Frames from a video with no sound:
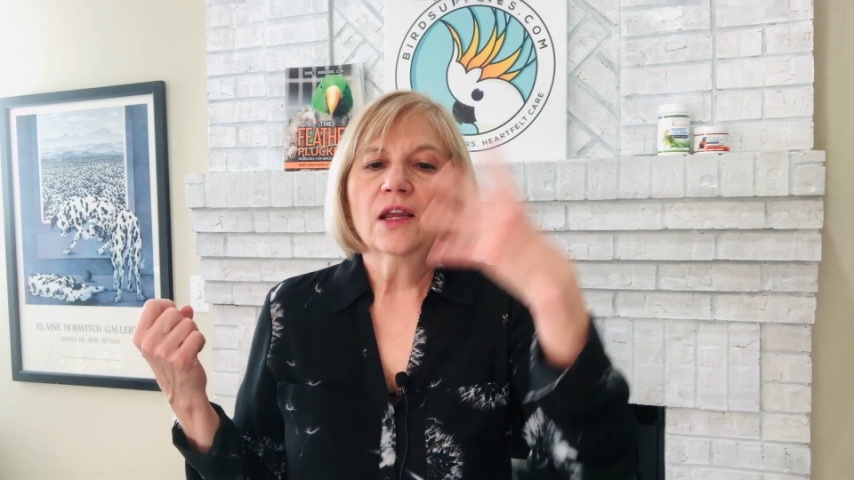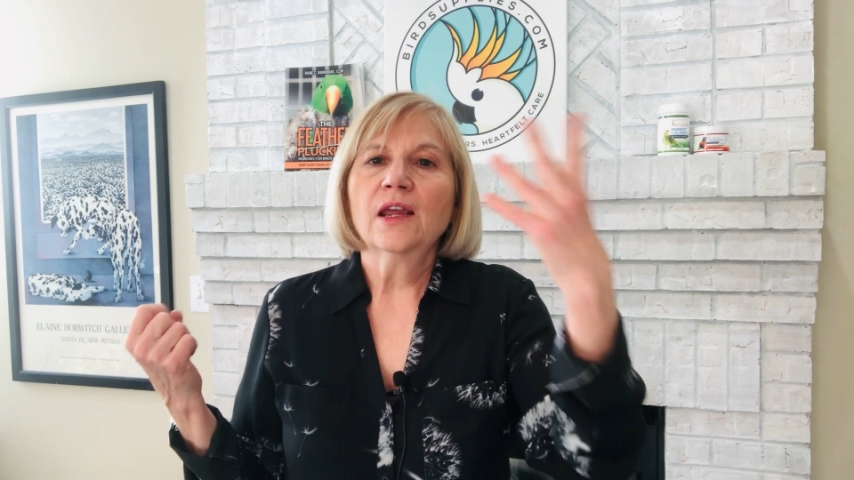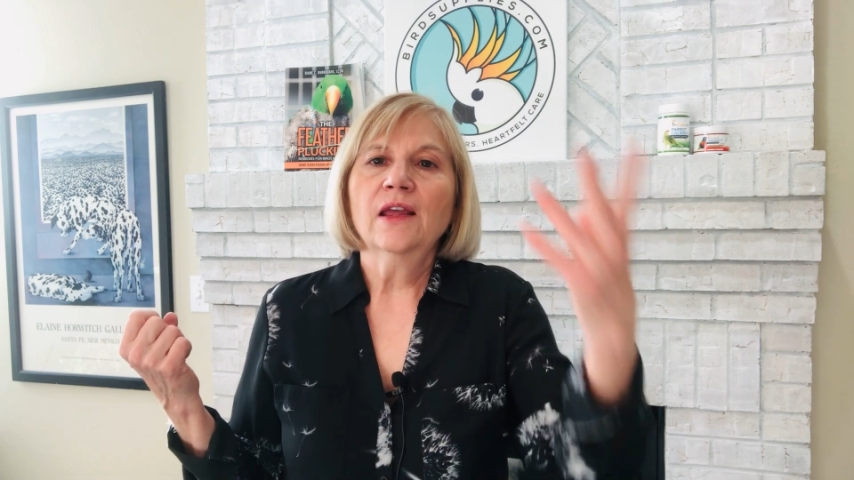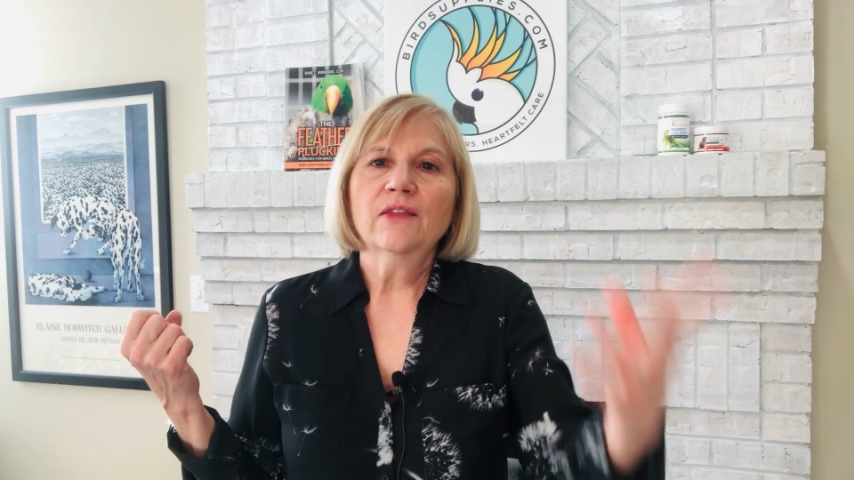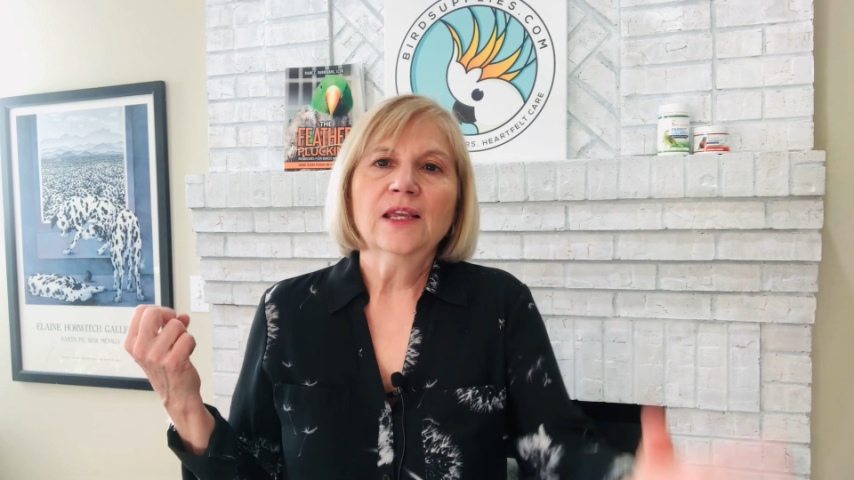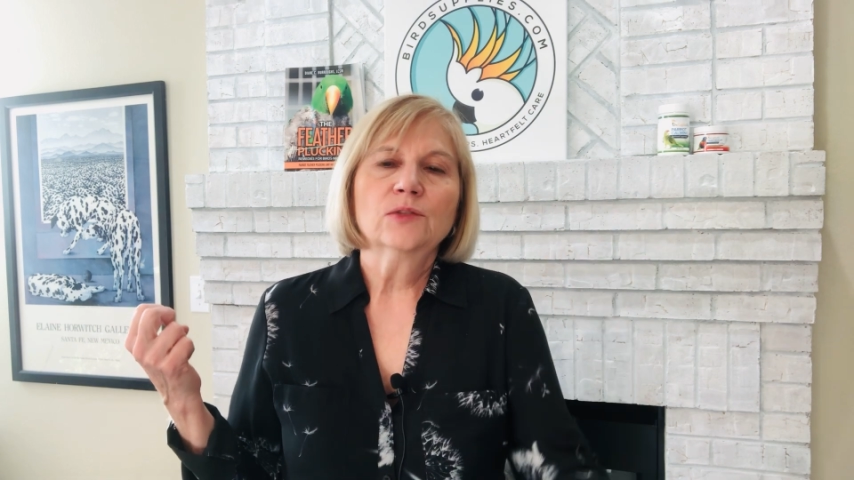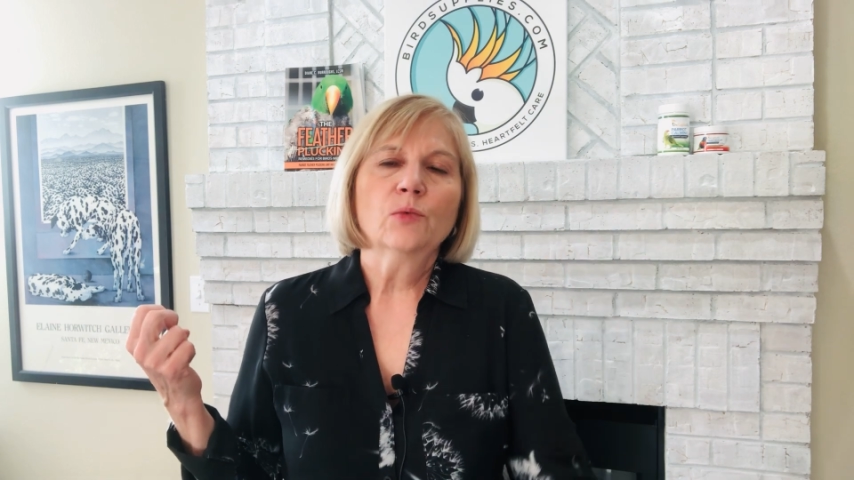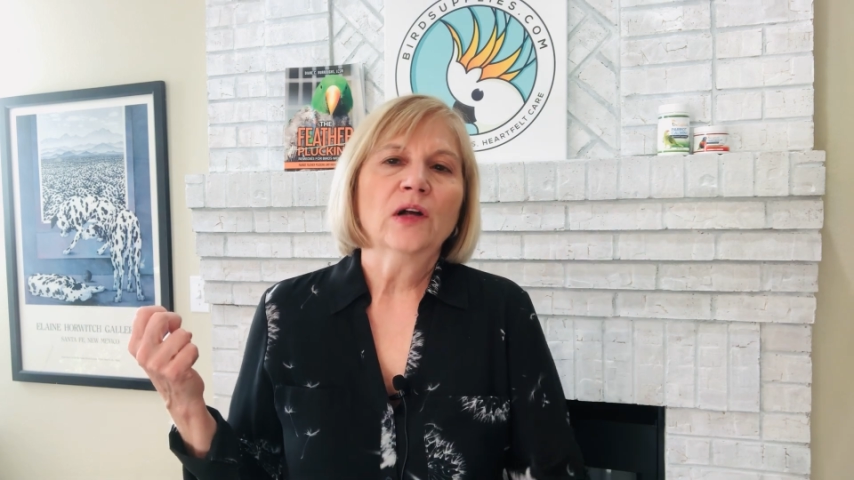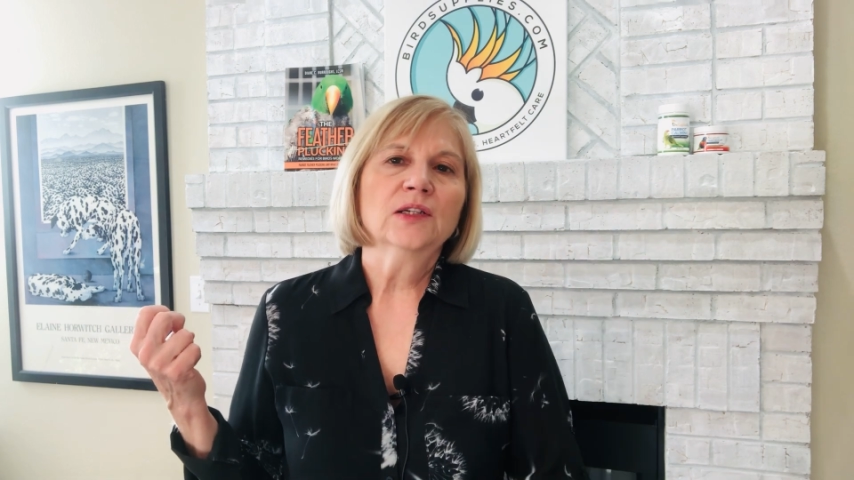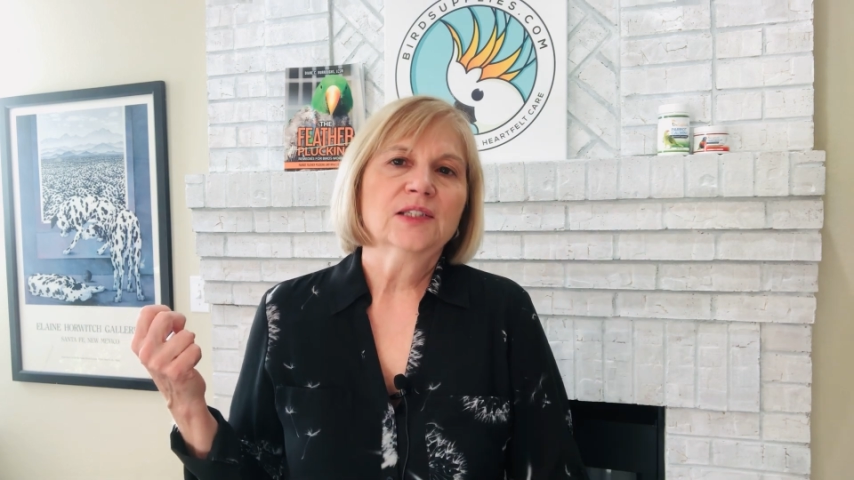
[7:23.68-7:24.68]
at these
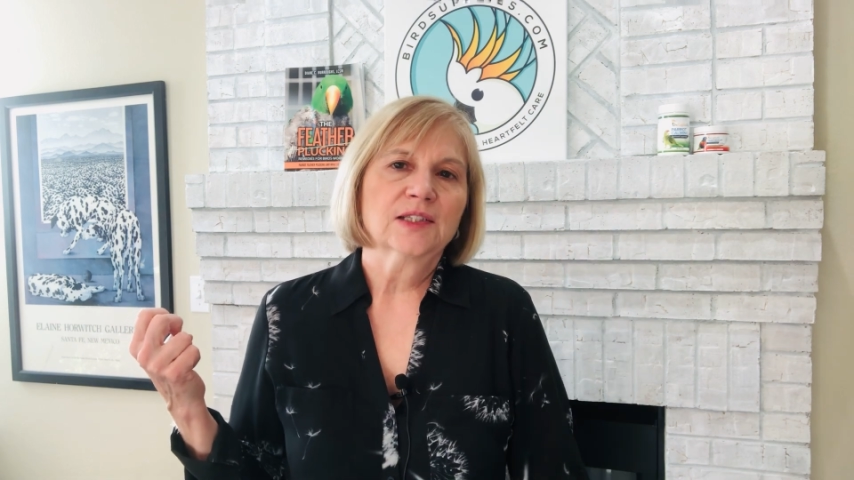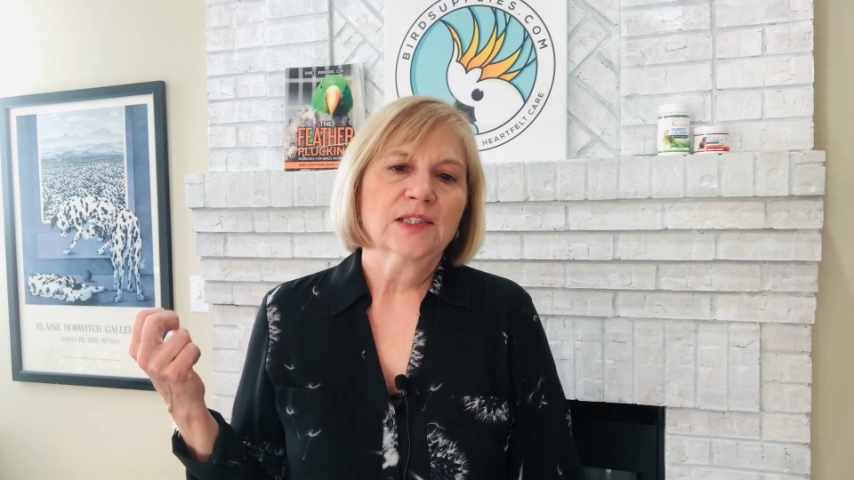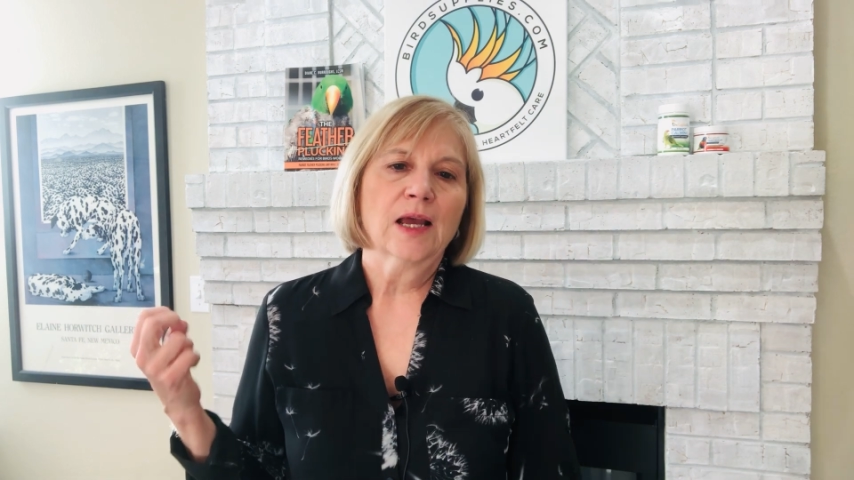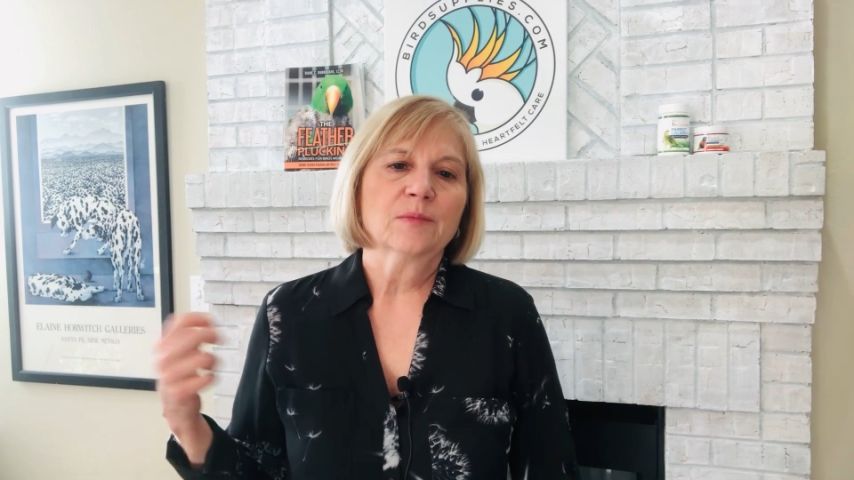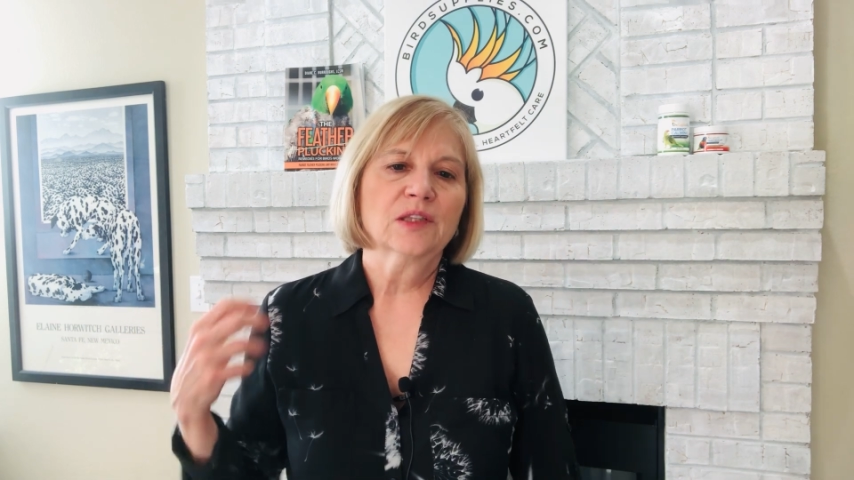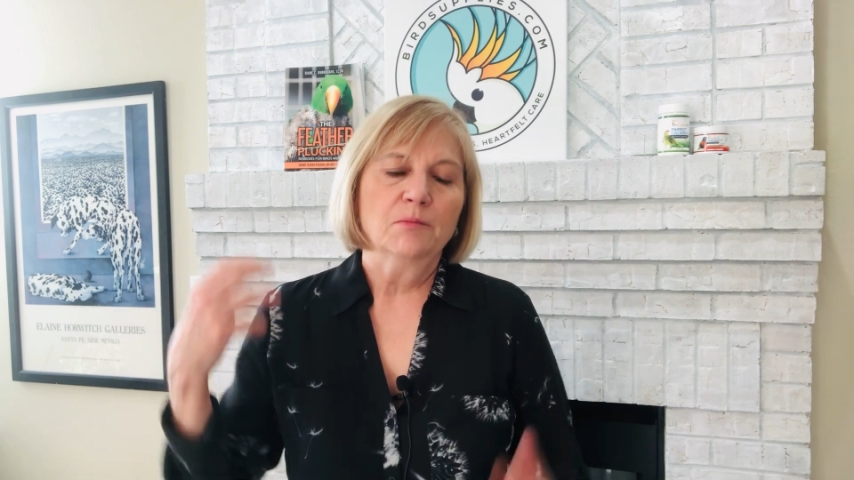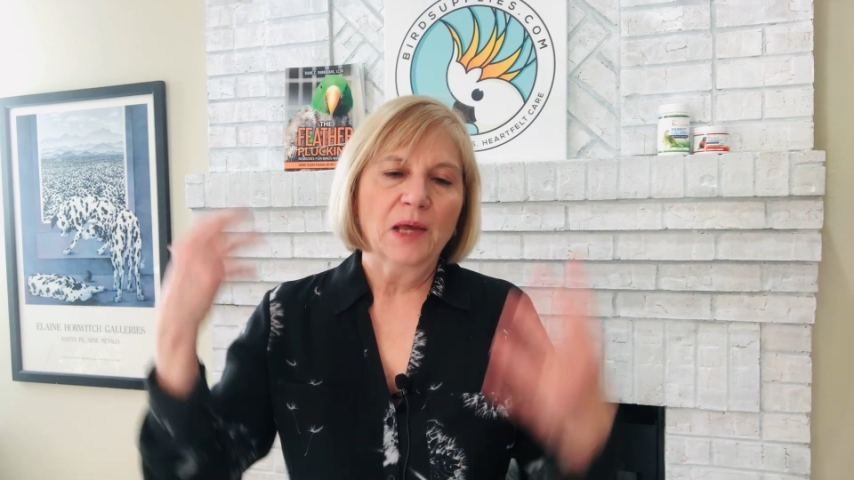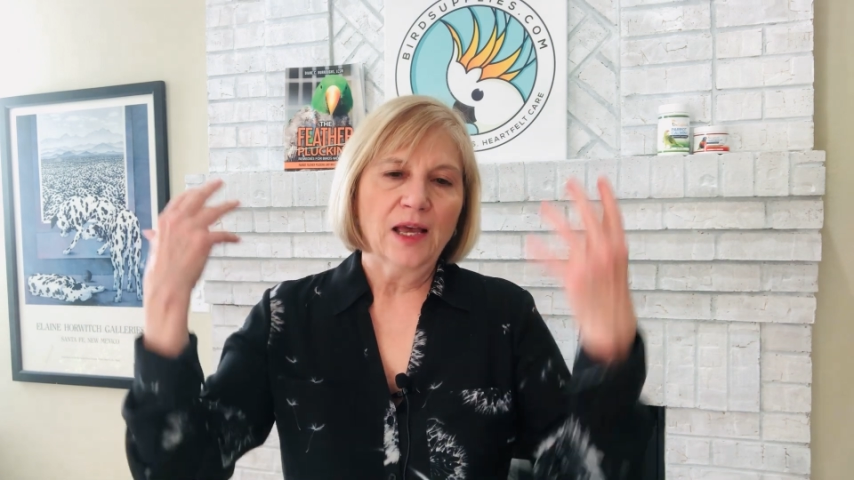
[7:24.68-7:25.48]
wellness exams, the